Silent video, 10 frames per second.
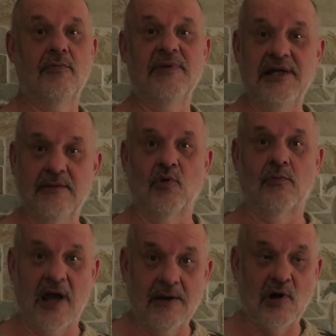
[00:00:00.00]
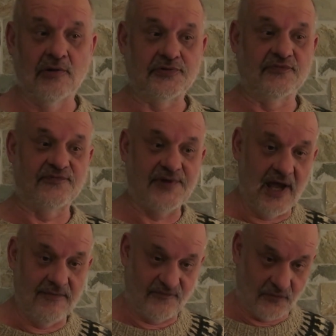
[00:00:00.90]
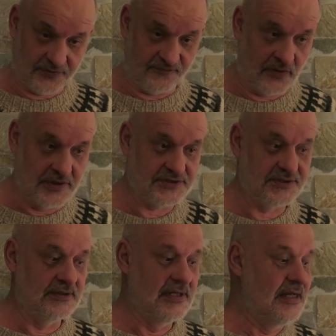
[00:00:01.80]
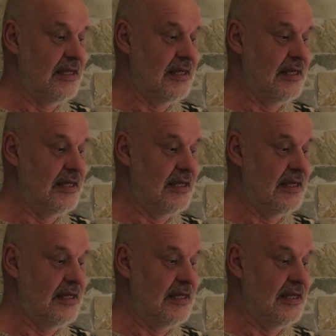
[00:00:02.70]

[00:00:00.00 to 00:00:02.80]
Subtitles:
a minimum amount of time for the first,